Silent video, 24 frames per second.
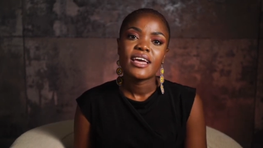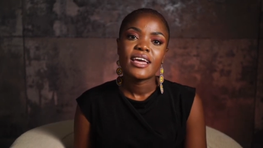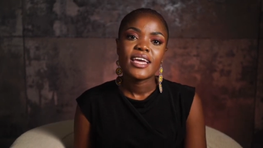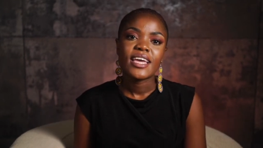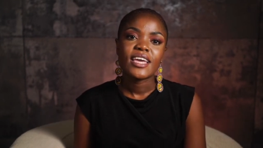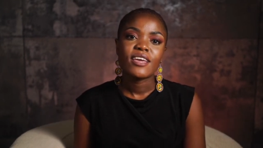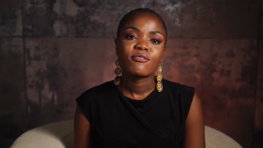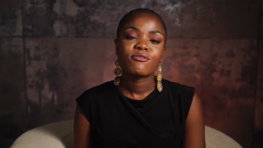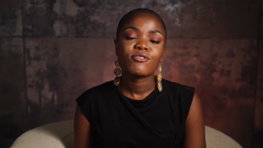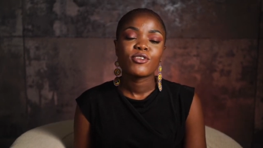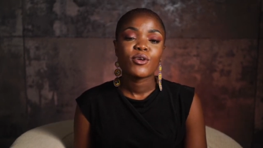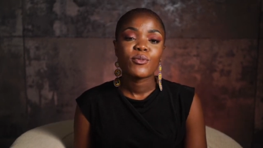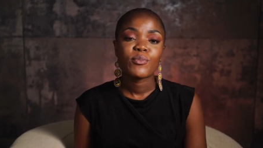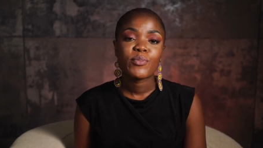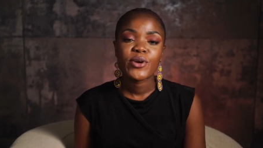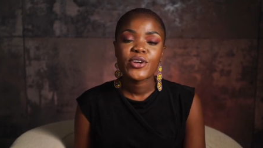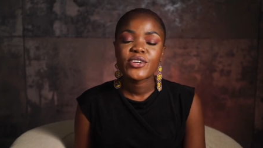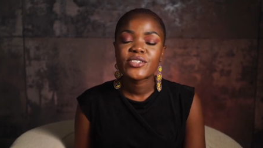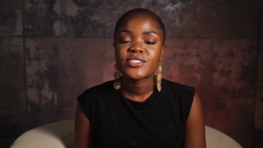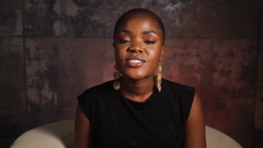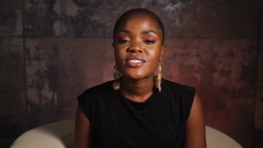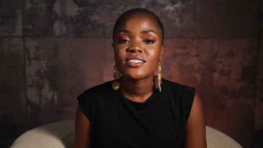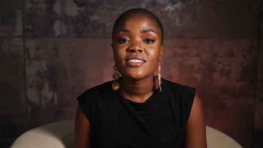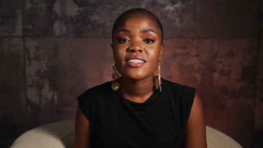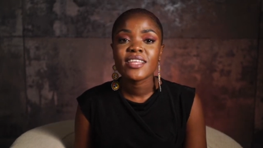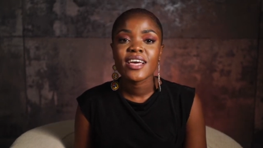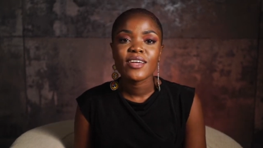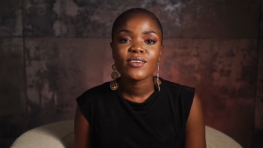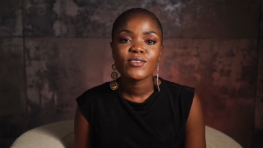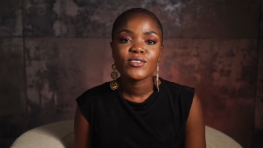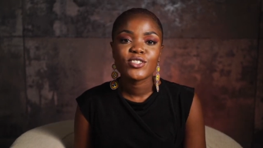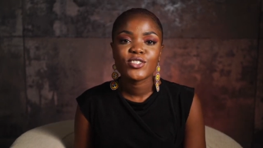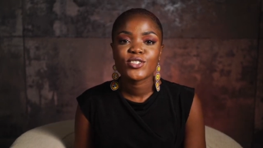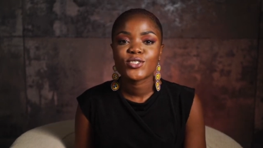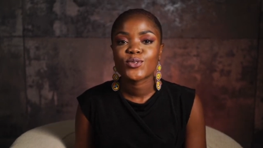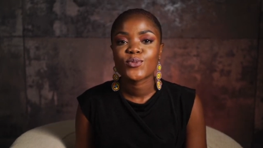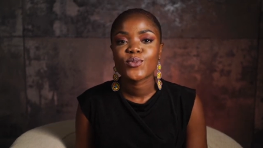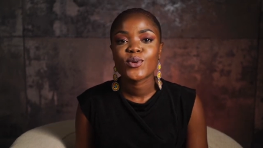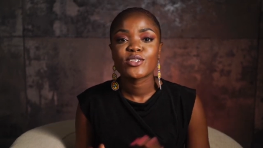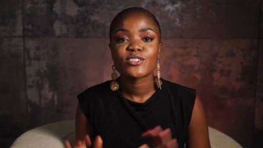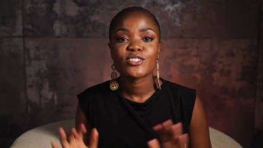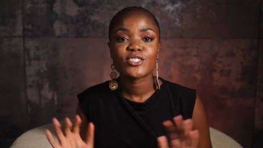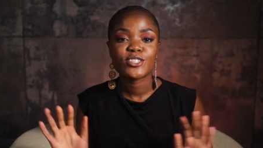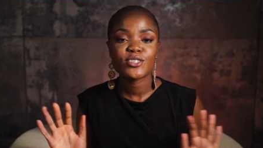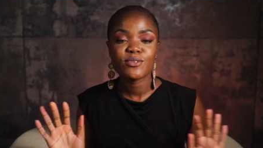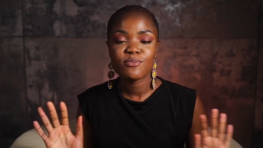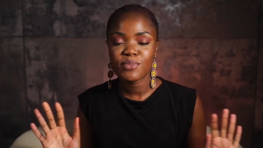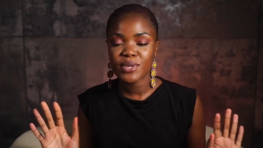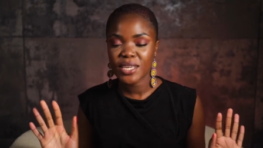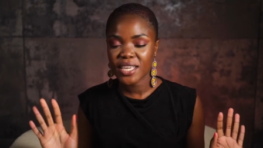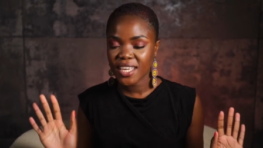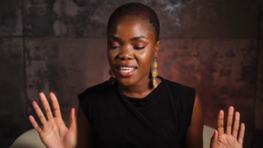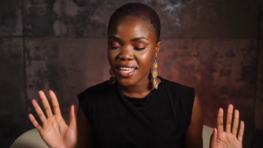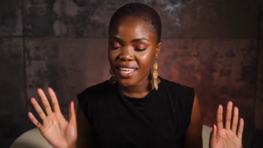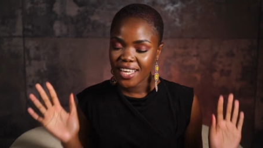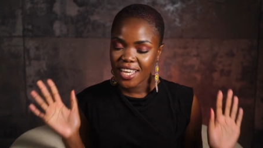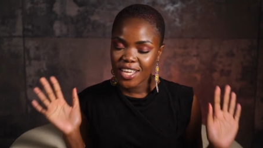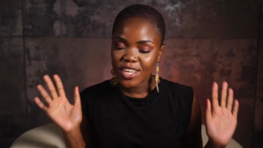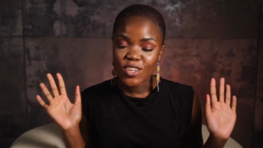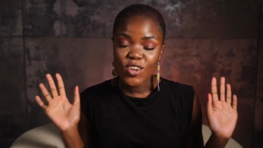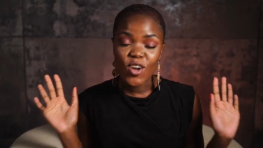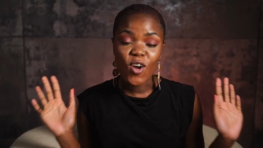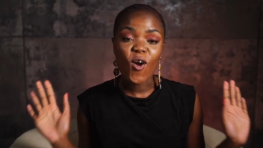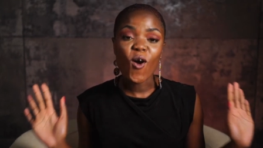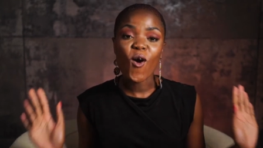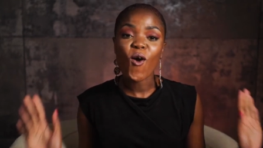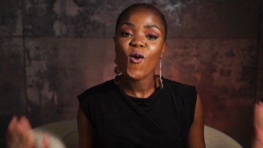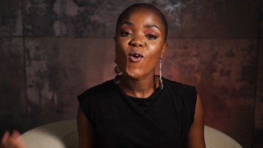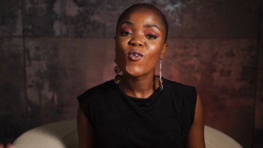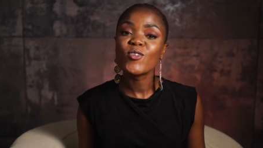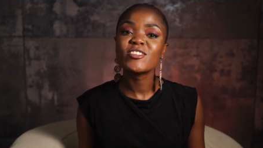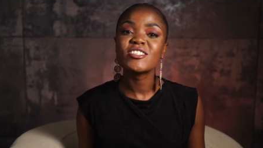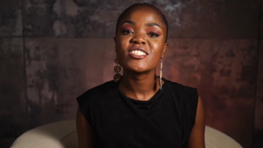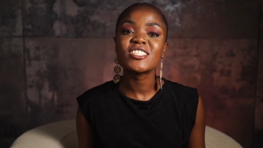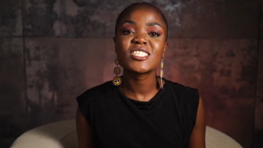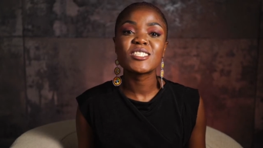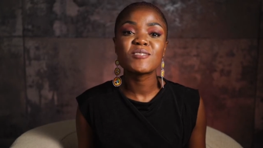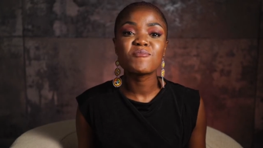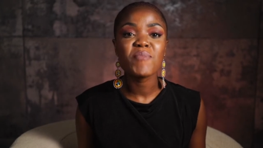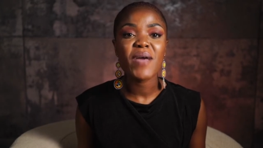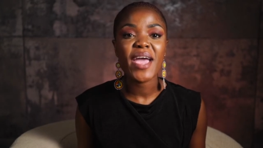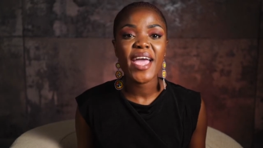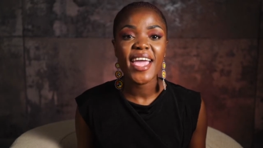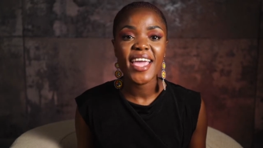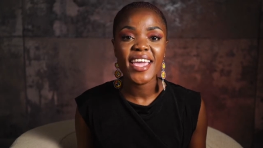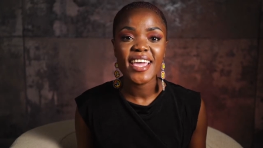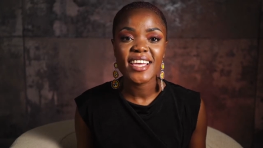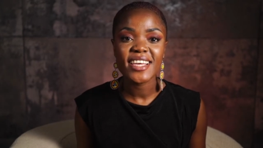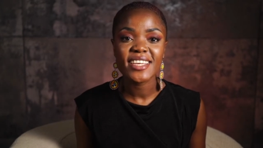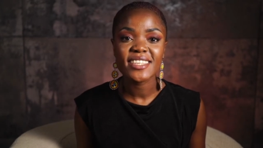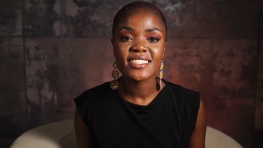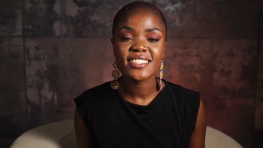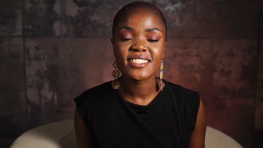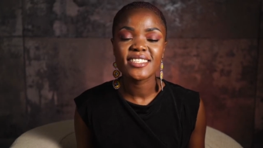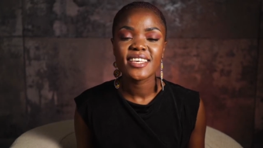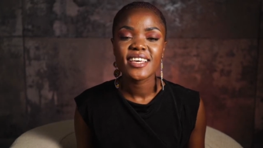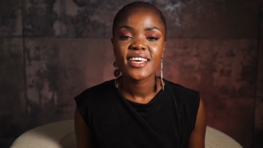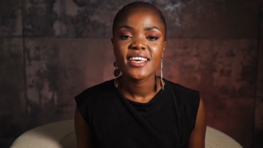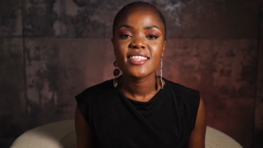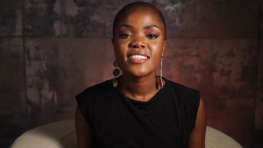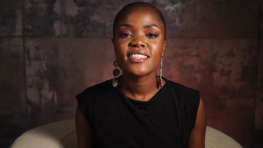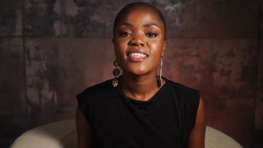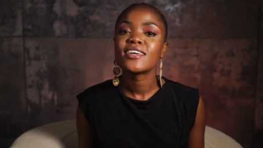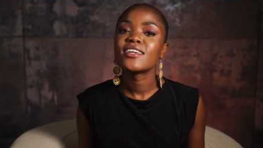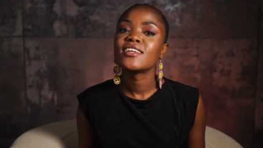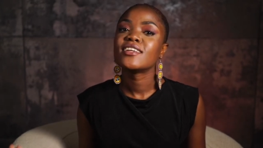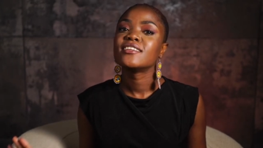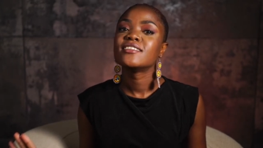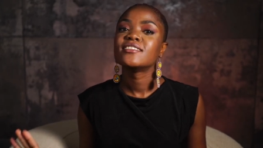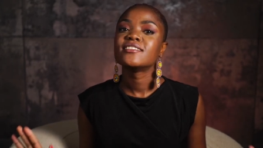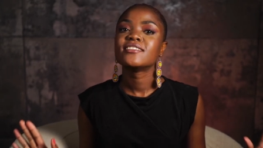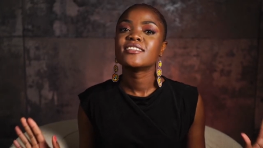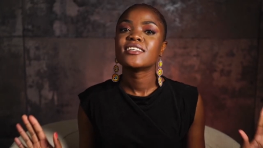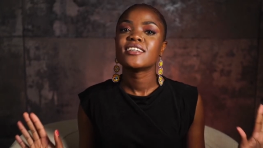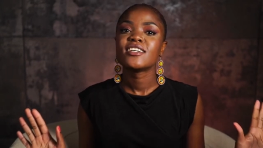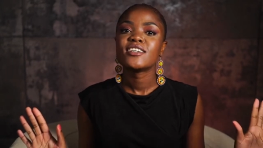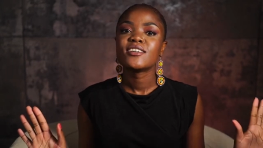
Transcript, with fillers: If you're a person that just wants to be in your own space, then